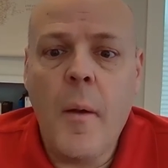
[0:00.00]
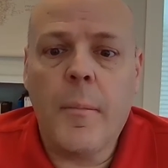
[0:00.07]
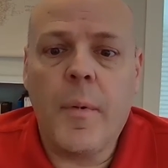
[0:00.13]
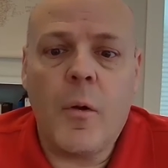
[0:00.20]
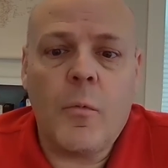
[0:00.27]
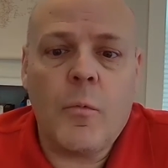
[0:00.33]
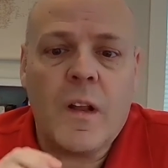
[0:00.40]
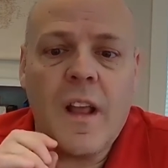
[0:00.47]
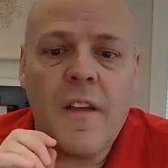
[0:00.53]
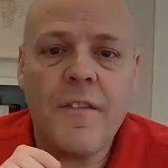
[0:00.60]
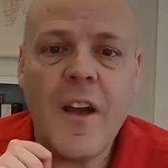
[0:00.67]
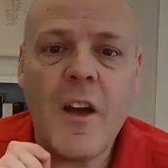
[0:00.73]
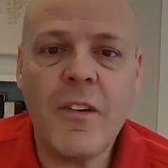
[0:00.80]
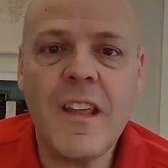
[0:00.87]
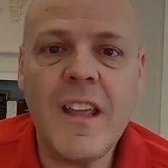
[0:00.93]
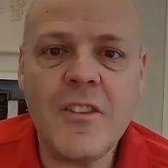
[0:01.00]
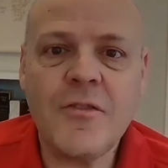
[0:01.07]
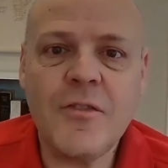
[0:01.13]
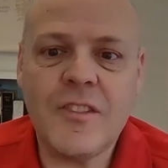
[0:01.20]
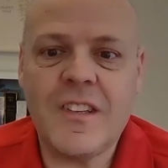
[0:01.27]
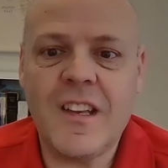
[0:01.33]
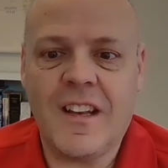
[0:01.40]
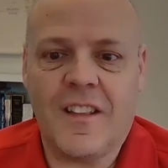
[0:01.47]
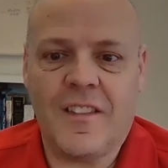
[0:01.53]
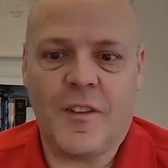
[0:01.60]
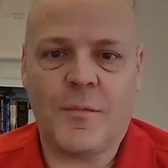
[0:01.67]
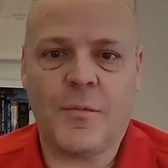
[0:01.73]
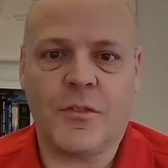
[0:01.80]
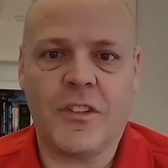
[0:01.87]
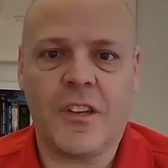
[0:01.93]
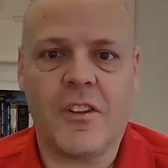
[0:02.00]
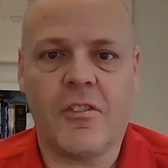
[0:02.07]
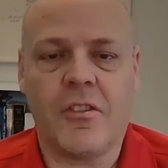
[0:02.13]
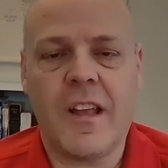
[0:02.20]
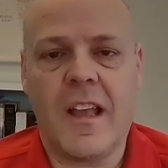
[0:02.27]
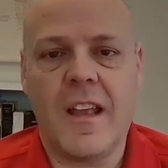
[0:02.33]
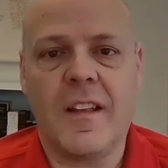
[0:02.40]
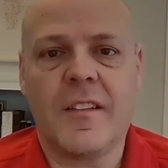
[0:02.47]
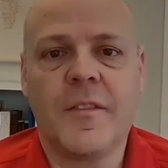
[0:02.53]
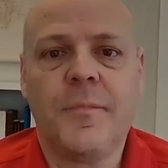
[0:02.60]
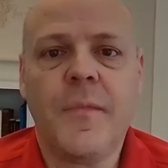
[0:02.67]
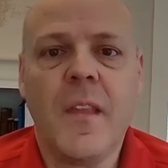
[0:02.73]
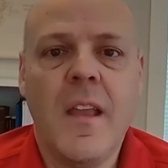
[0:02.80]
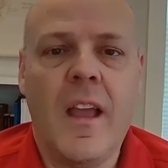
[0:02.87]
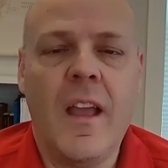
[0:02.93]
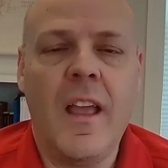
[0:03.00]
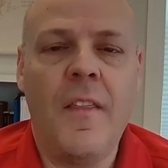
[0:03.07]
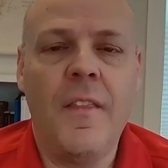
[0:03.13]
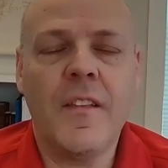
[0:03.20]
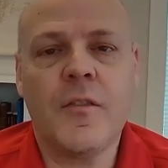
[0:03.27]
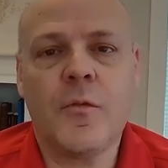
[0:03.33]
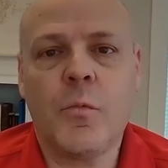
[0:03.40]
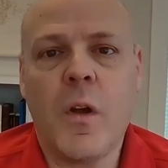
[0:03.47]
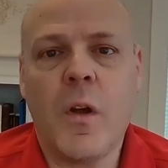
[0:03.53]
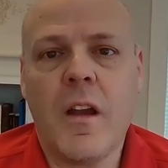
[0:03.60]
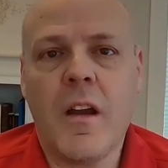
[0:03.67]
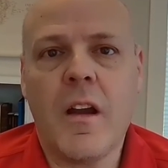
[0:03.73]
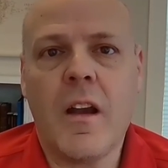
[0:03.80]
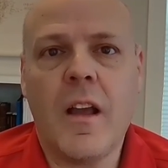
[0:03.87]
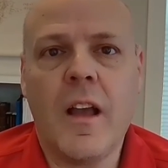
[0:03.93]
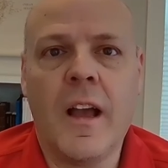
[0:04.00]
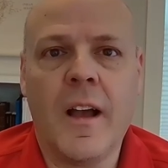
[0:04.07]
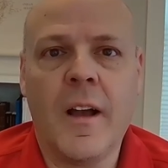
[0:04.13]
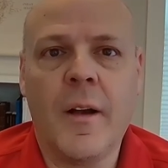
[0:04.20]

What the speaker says: But what I found interesting in this particular case, and this is where